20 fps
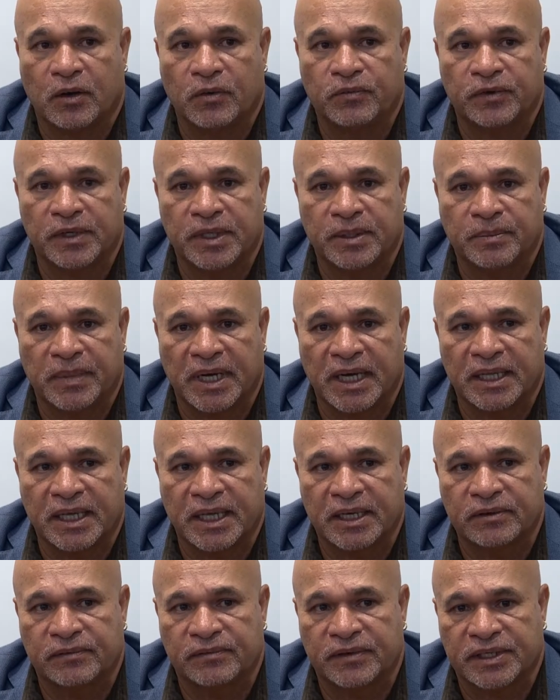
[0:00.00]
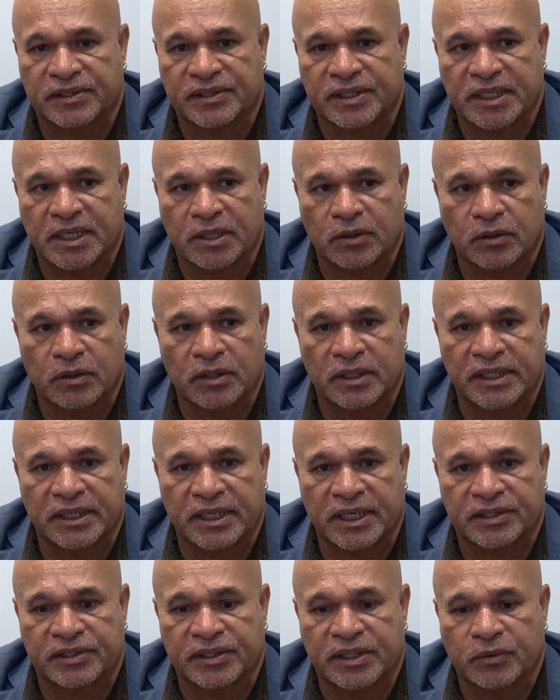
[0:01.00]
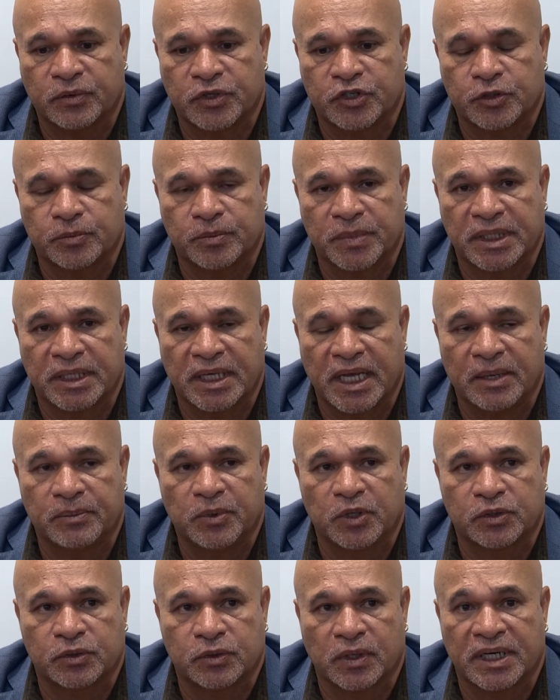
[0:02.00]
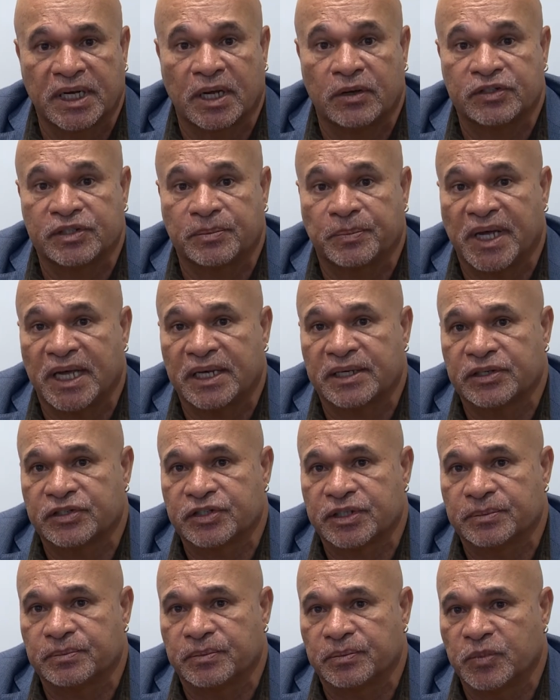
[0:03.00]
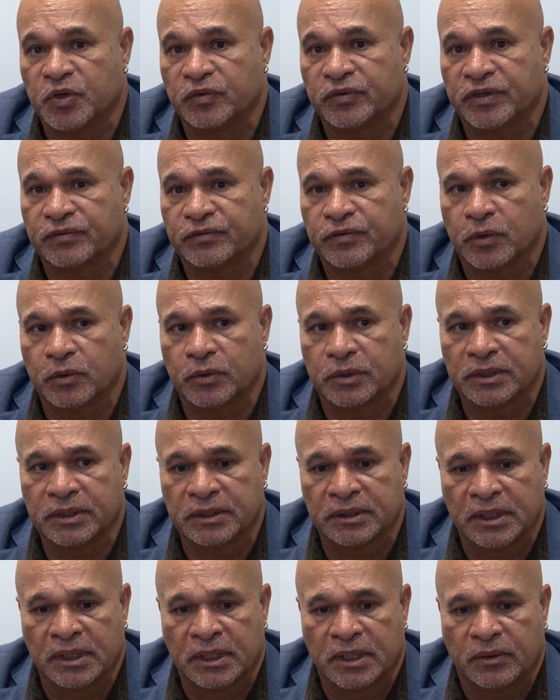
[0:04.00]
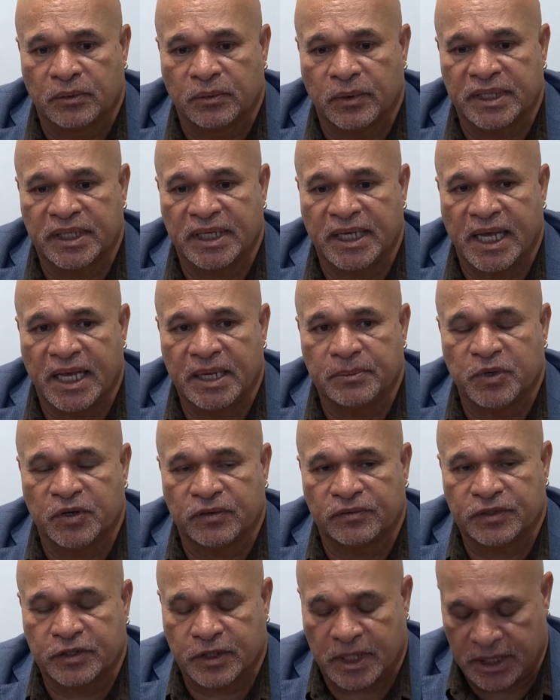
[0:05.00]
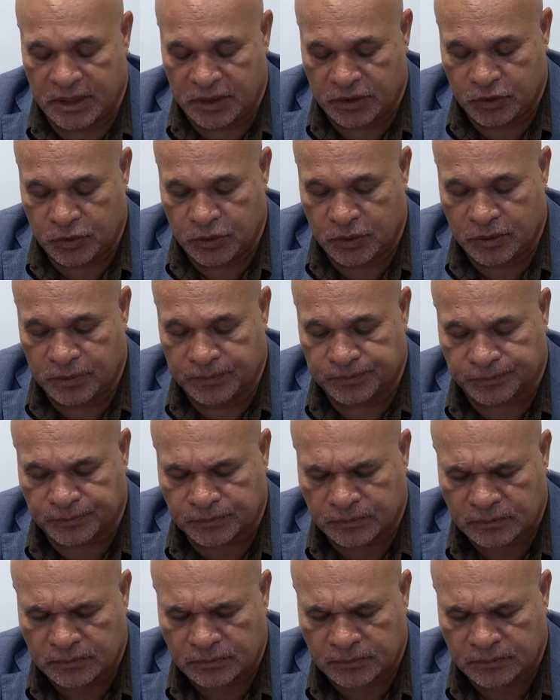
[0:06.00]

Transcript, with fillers: Hopefully by the end of this year or early next year we should be able to announce a partnership moving forward with the aim of trying to,